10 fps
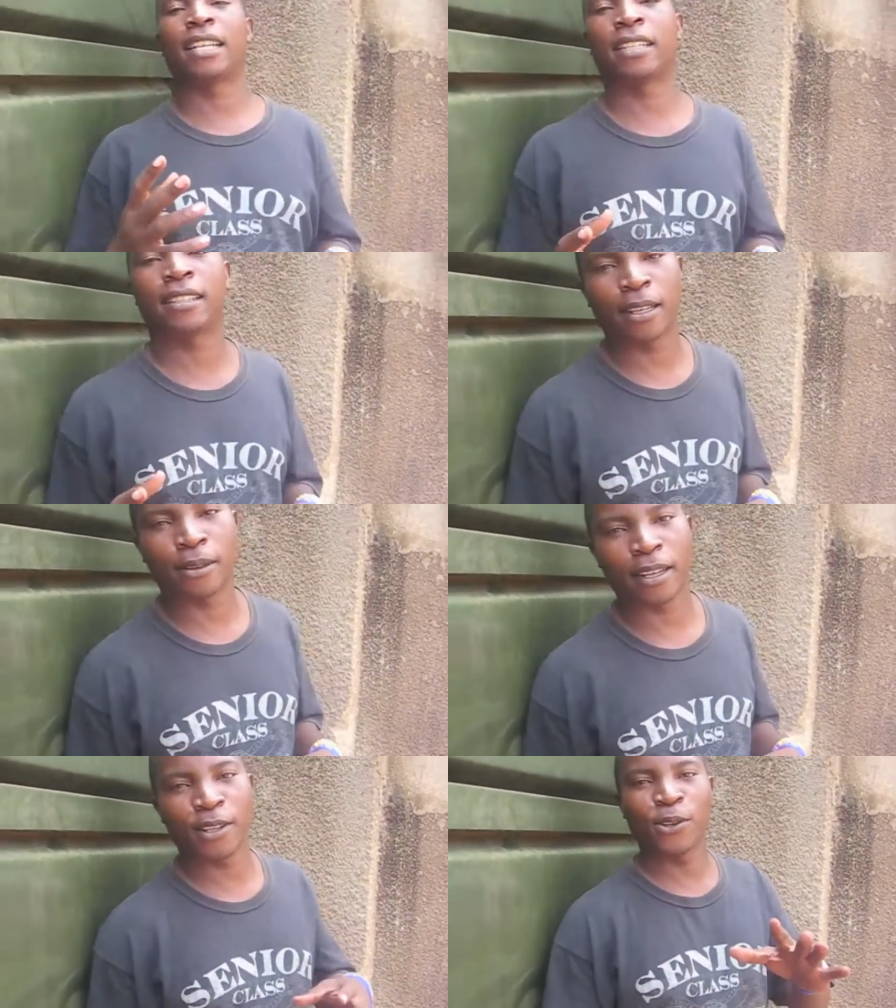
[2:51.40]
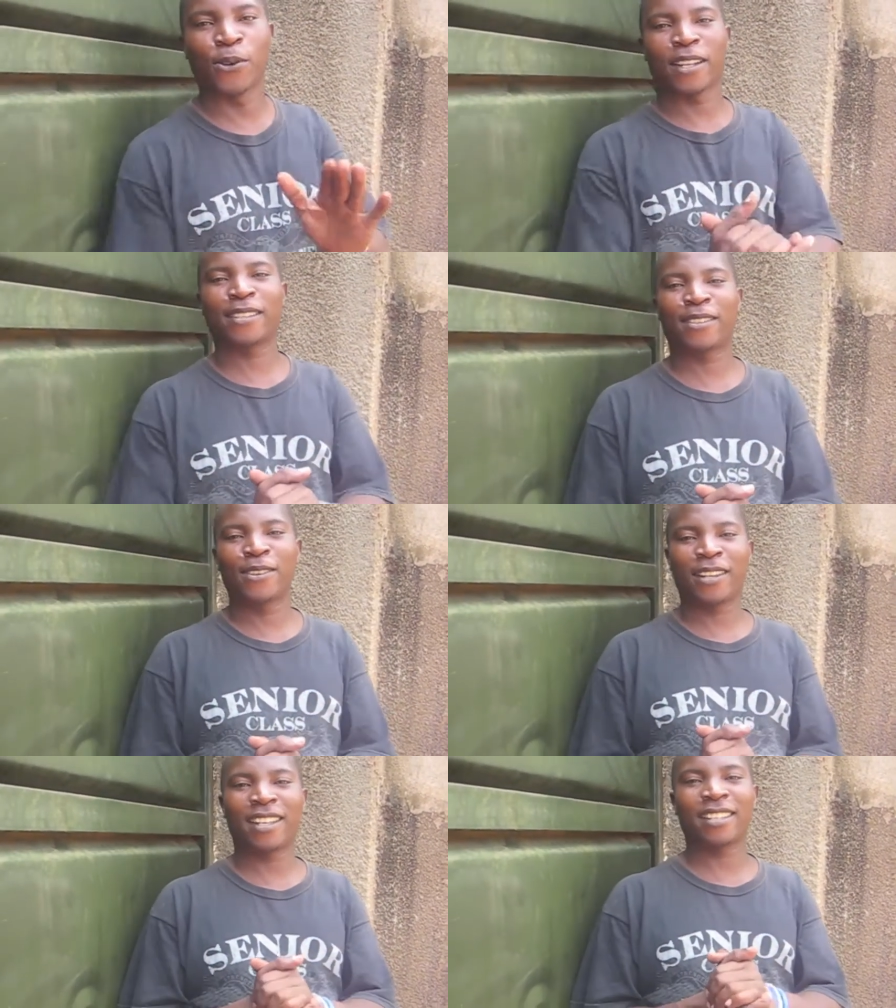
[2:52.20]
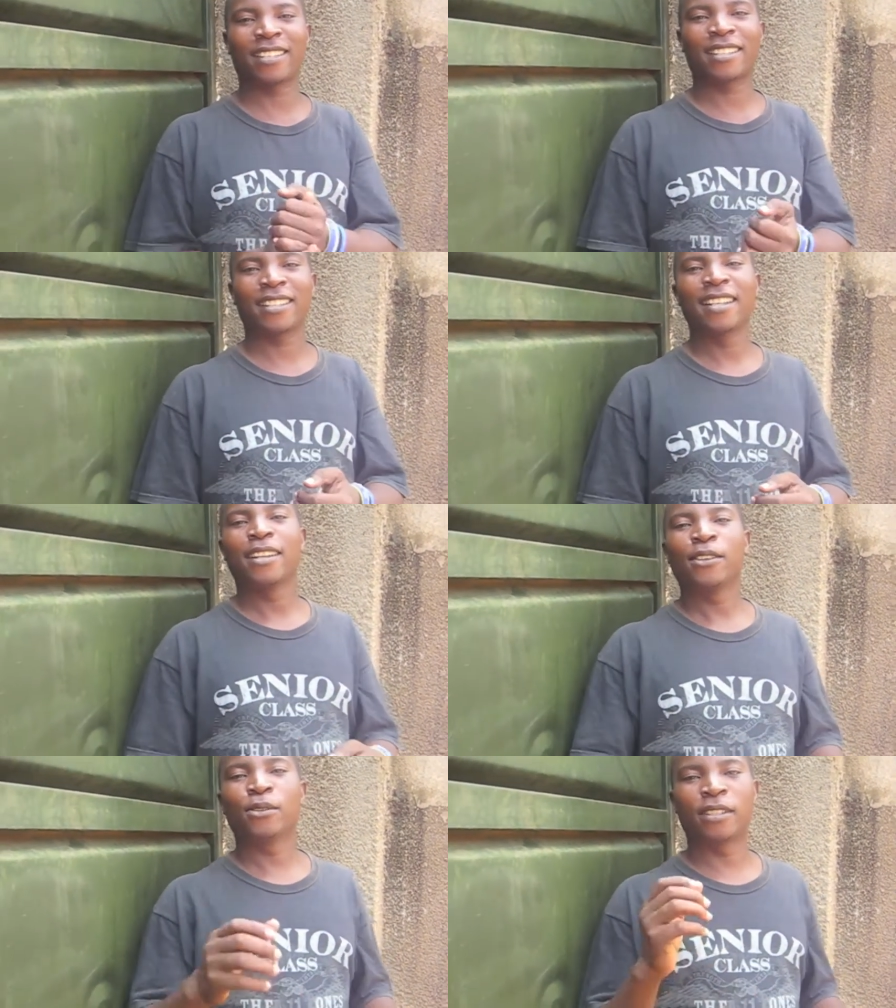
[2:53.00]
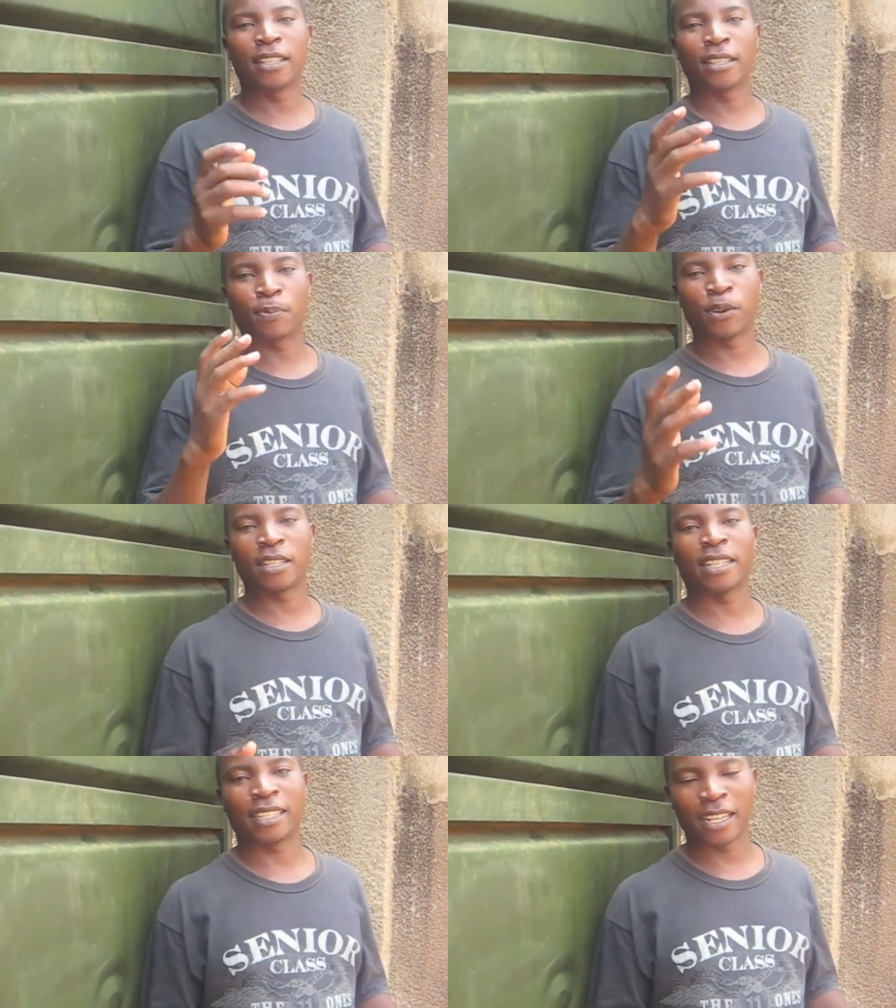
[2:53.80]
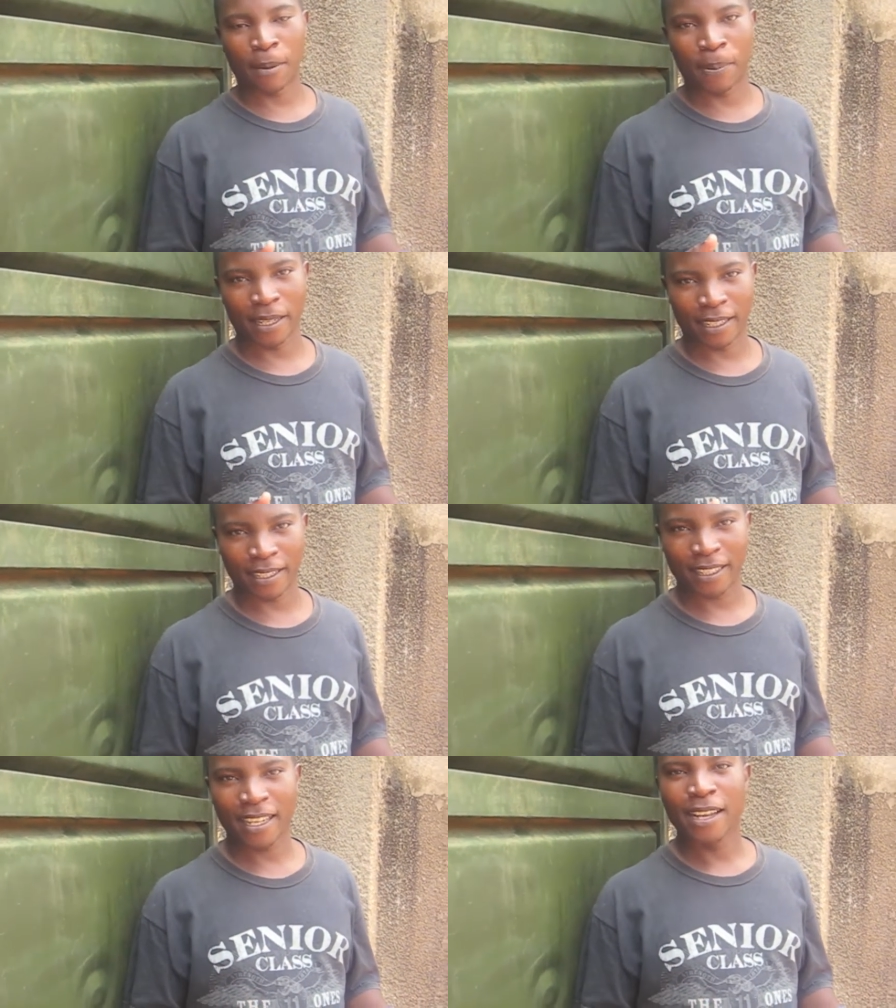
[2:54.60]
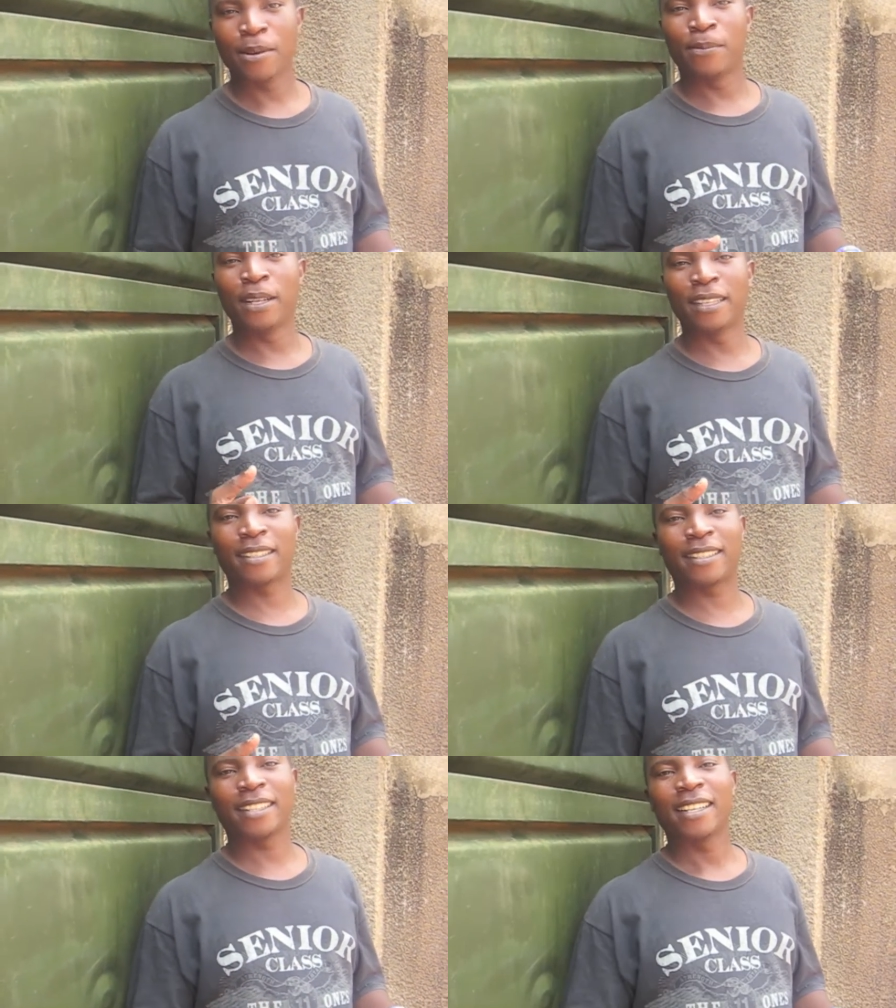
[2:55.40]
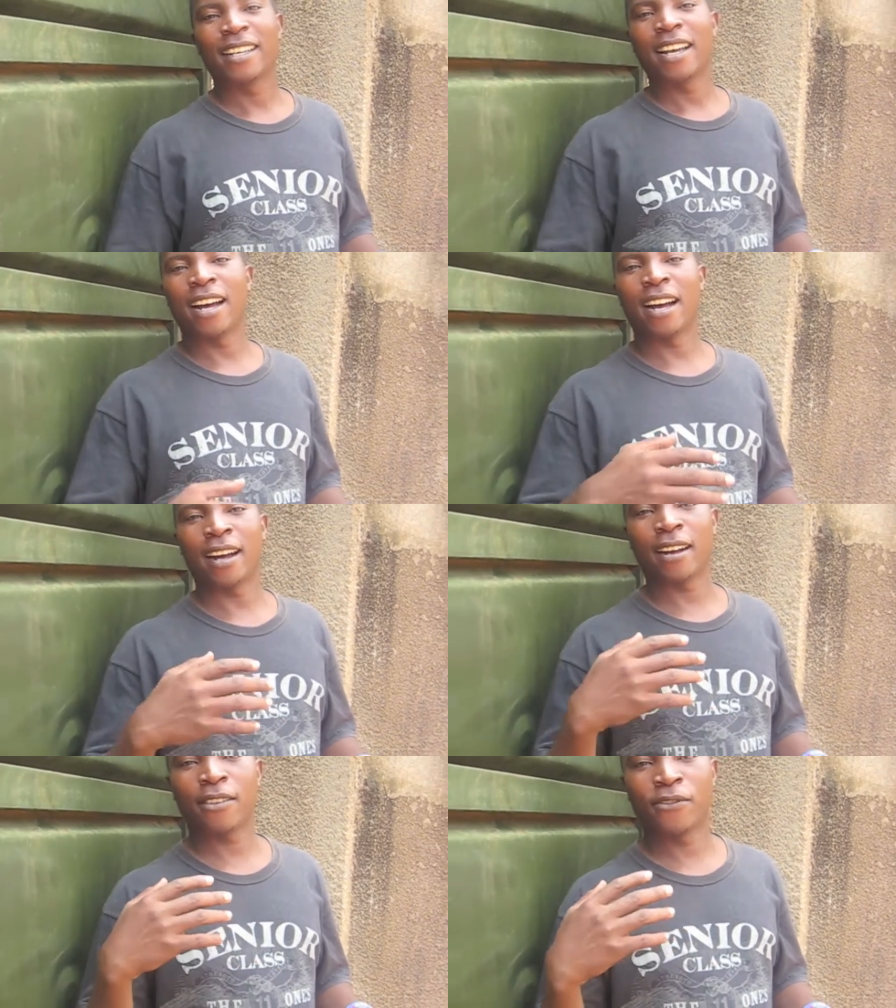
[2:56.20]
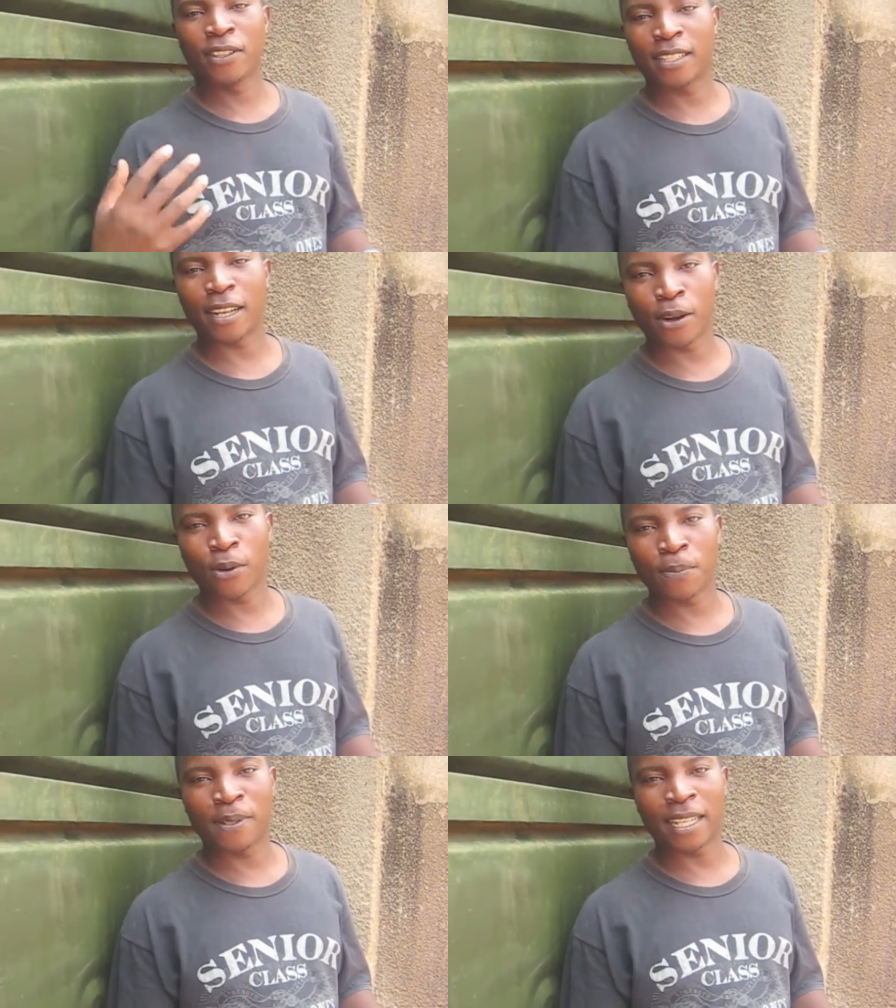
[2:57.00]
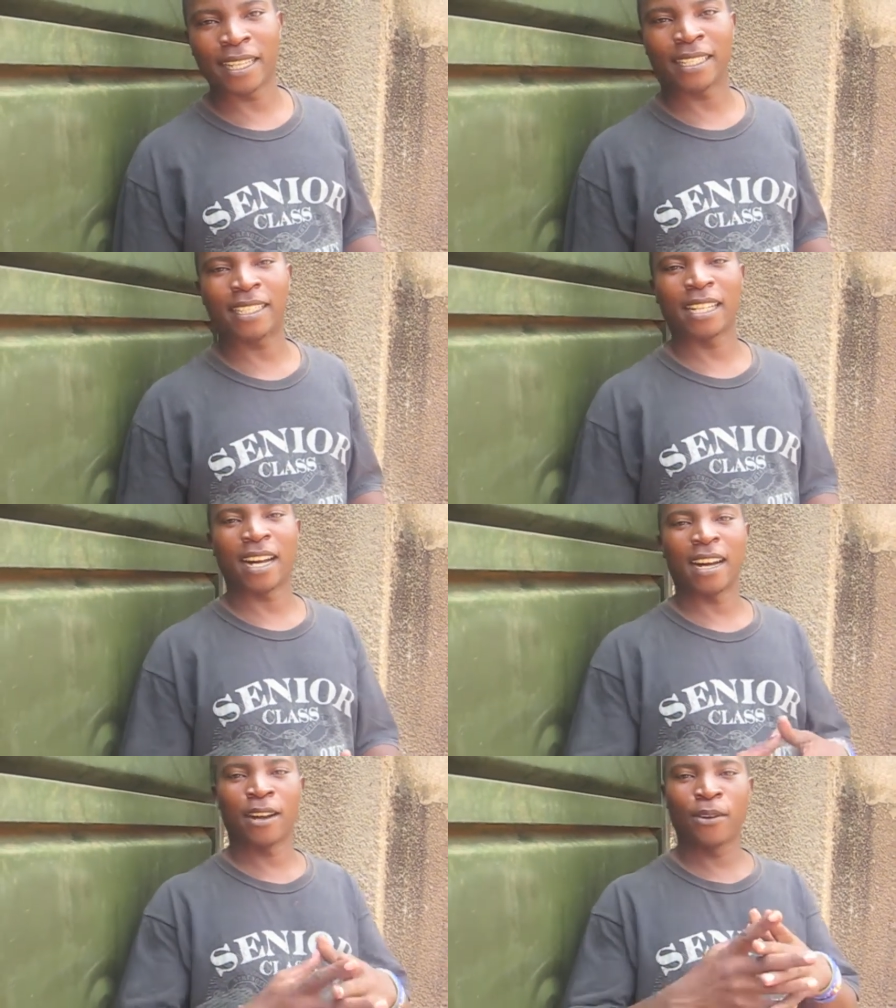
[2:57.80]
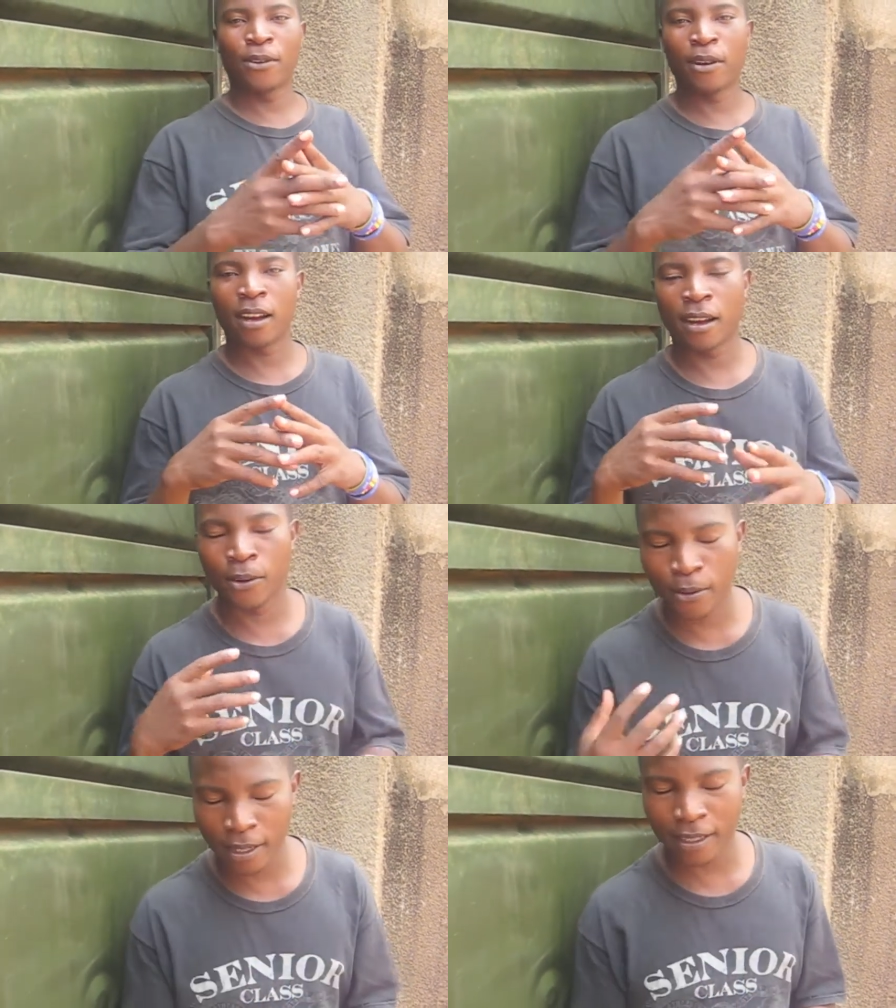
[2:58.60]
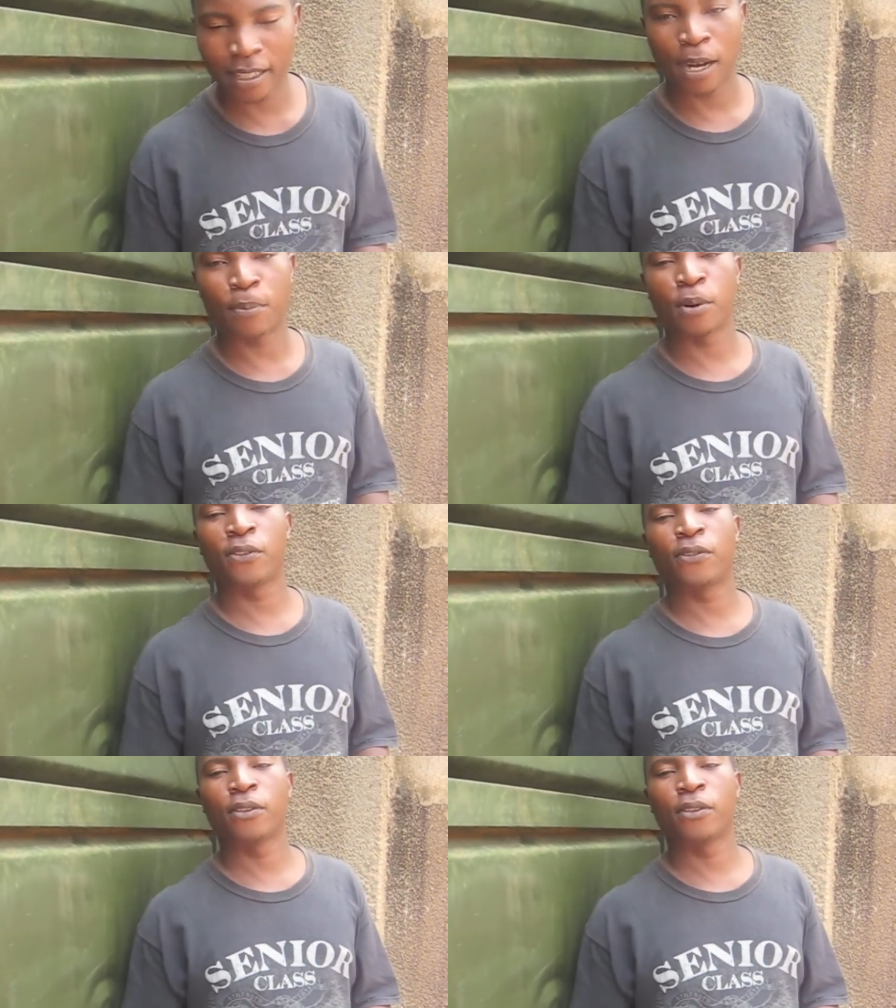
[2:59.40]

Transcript: 30,000 US dollars, to see this project happening. Please uh, this our website uh, uh, raising up or